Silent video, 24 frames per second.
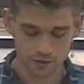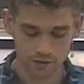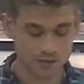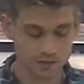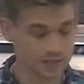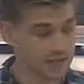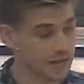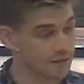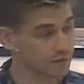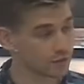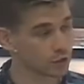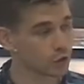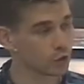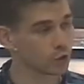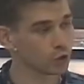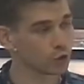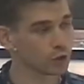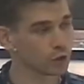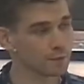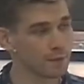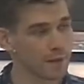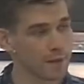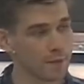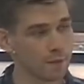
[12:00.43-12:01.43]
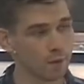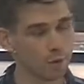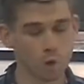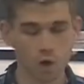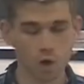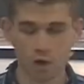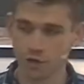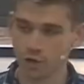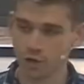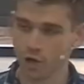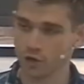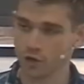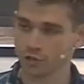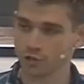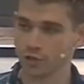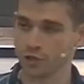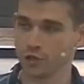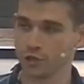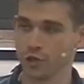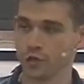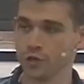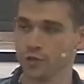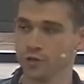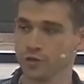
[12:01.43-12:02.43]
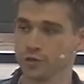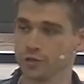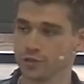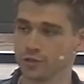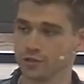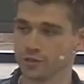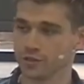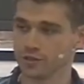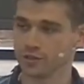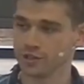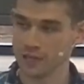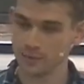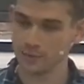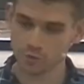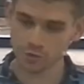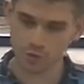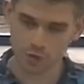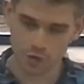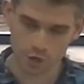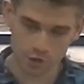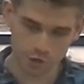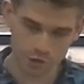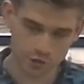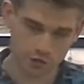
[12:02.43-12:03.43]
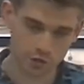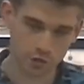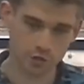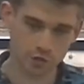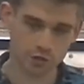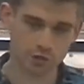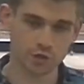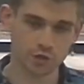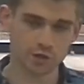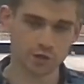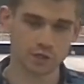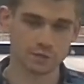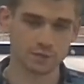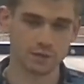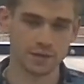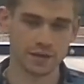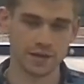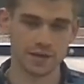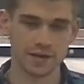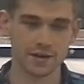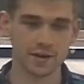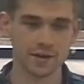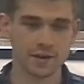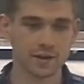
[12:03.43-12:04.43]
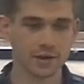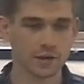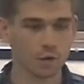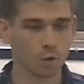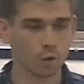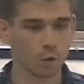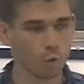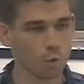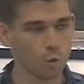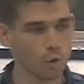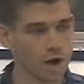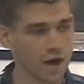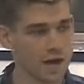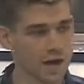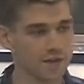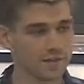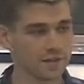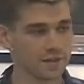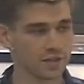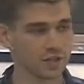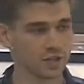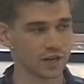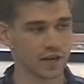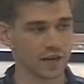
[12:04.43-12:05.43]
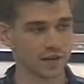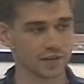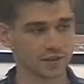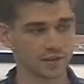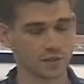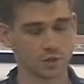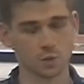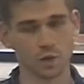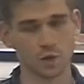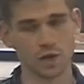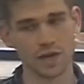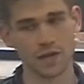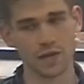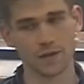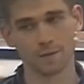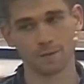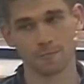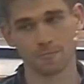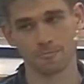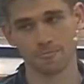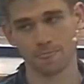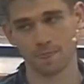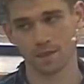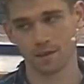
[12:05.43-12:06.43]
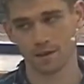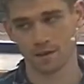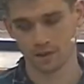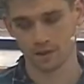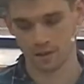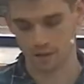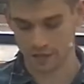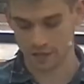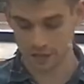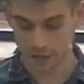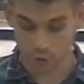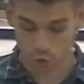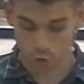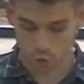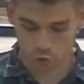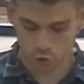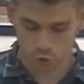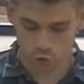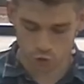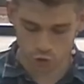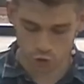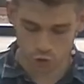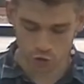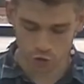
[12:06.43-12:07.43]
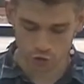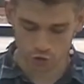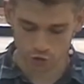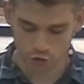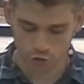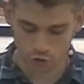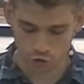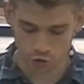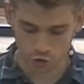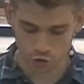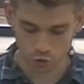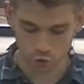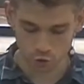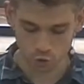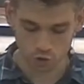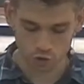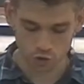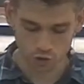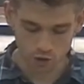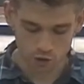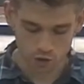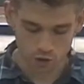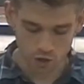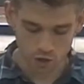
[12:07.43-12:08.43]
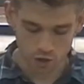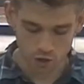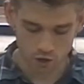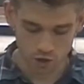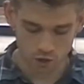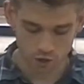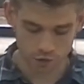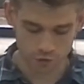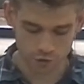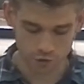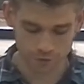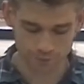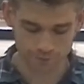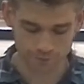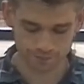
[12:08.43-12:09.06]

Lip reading: You see, having told the people what not to do, James now starts to explain why they should act this way. And he also goes on to show how.